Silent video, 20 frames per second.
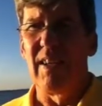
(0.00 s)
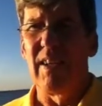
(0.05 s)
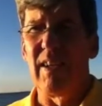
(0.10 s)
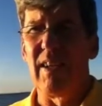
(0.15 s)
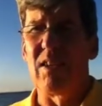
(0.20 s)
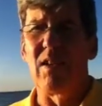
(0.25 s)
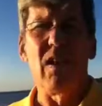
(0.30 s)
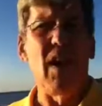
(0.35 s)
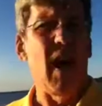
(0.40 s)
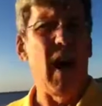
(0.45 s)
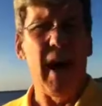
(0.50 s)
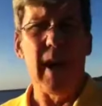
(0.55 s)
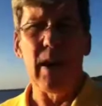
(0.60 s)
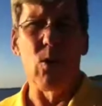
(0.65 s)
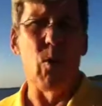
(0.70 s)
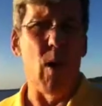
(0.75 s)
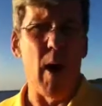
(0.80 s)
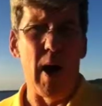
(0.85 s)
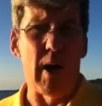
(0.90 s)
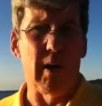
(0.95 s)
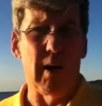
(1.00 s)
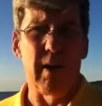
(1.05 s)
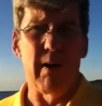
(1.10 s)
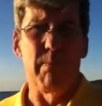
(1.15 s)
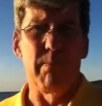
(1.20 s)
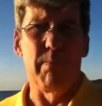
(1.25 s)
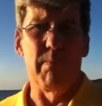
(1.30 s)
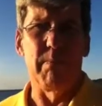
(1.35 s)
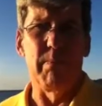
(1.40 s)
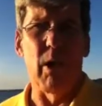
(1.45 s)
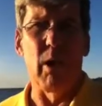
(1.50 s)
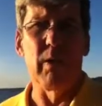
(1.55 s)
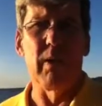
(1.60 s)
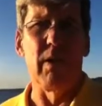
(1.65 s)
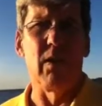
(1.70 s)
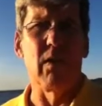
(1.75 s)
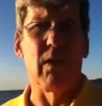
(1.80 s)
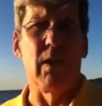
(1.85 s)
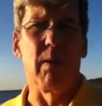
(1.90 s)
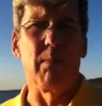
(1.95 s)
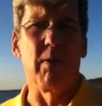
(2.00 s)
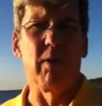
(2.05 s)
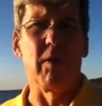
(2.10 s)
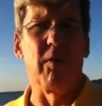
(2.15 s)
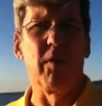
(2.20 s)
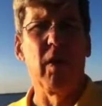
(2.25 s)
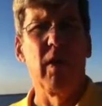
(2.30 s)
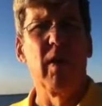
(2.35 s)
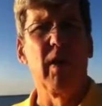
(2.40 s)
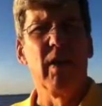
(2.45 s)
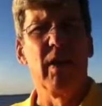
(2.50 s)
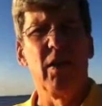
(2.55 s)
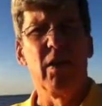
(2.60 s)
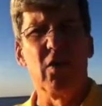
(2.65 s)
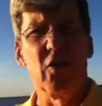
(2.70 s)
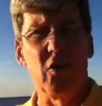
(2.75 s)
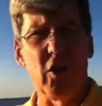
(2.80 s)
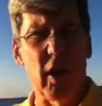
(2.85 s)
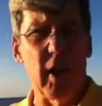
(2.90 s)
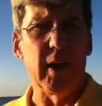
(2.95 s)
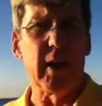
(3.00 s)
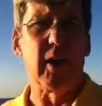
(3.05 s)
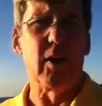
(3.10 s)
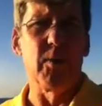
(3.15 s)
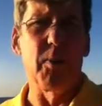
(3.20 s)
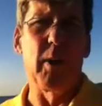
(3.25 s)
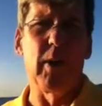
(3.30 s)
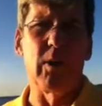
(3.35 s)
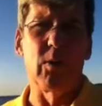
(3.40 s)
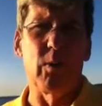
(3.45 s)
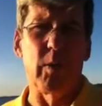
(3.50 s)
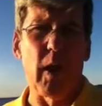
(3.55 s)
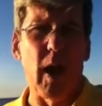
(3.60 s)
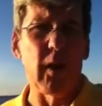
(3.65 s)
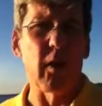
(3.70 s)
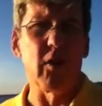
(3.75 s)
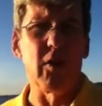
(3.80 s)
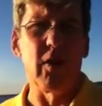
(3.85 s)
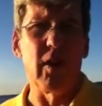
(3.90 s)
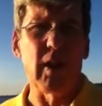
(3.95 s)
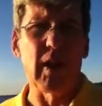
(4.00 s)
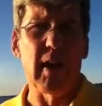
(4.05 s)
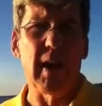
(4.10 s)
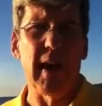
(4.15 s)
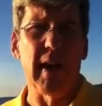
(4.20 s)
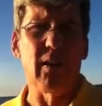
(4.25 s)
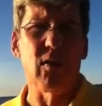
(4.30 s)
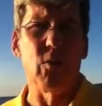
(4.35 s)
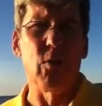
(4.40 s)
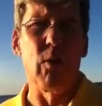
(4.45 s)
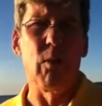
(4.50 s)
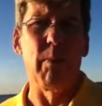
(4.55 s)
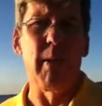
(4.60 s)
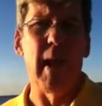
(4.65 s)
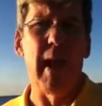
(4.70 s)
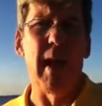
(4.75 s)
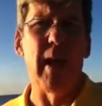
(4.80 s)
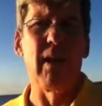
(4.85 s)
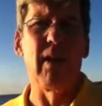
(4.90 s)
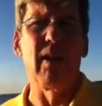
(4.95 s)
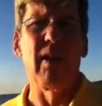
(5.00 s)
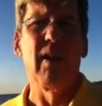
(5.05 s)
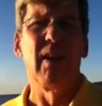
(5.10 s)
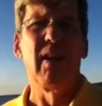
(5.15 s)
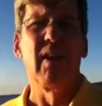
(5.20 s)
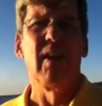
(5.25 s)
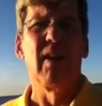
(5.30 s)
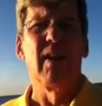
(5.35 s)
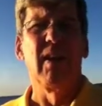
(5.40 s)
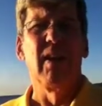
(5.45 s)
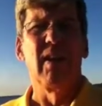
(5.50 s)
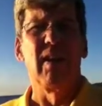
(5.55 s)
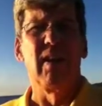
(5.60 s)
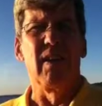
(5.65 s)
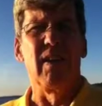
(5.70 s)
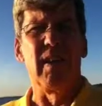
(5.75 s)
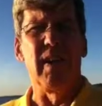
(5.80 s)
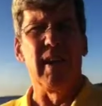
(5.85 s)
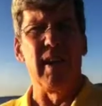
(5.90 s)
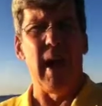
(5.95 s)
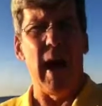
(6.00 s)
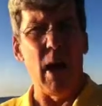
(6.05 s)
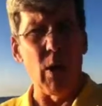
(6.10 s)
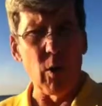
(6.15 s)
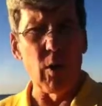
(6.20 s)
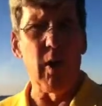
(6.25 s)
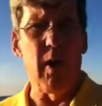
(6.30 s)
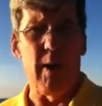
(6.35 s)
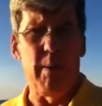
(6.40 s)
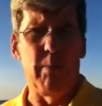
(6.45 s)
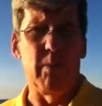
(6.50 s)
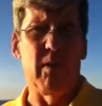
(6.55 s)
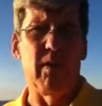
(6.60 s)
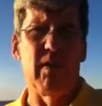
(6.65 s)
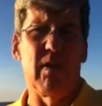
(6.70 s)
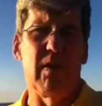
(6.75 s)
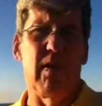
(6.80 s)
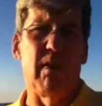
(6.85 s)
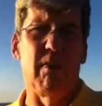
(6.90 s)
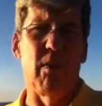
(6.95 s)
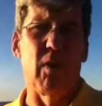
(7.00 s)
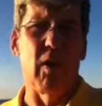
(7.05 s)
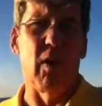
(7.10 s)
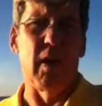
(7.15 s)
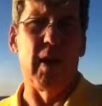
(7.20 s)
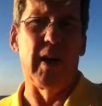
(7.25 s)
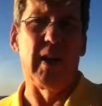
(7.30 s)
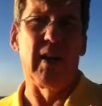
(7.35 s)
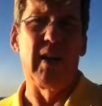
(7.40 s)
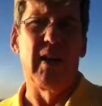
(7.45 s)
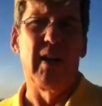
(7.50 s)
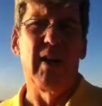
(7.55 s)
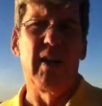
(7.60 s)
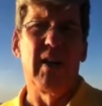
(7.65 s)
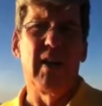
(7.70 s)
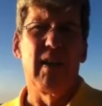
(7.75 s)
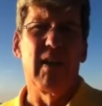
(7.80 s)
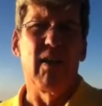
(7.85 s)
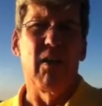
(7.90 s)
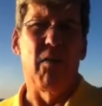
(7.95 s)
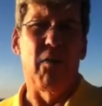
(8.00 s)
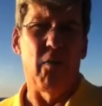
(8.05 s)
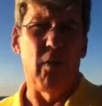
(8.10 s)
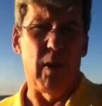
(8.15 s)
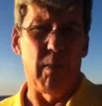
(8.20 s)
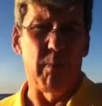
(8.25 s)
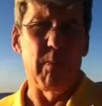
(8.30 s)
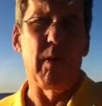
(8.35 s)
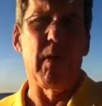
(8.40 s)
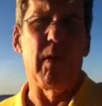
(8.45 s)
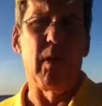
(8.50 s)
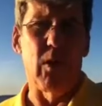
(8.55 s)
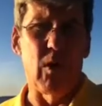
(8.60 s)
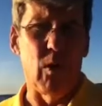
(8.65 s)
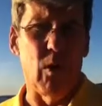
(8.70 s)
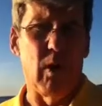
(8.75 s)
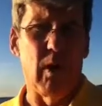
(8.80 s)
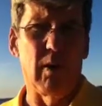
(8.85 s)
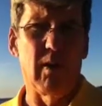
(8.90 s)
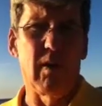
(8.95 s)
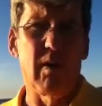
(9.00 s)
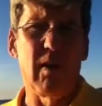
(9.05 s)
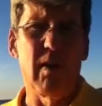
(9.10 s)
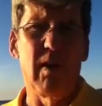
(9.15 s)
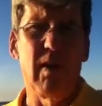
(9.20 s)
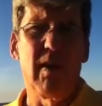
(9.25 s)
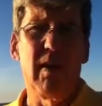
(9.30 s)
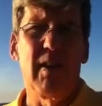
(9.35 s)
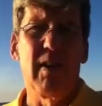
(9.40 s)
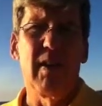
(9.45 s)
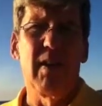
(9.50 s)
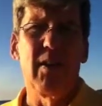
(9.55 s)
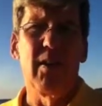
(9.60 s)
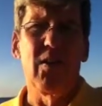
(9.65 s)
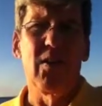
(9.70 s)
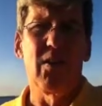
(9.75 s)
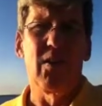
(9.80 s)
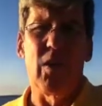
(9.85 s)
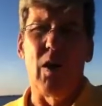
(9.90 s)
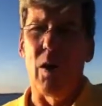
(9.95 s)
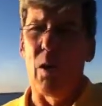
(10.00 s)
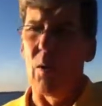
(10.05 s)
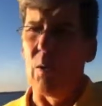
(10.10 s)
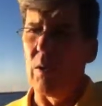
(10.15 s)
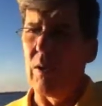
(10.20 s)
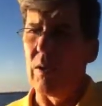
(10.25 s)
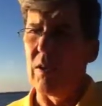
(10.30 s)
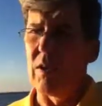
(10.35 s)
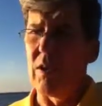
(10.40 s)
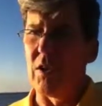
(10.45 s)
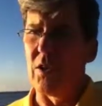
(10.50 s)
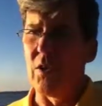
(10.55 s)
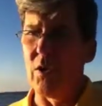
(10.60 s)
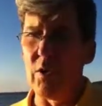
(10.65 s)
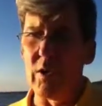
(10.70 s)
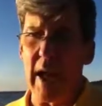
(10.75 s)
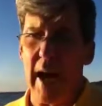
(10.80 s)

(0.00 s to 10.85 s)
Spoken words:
is high quality, both in terms of sharing experience with others in the classroom and the outcomes of learning from the course. So to do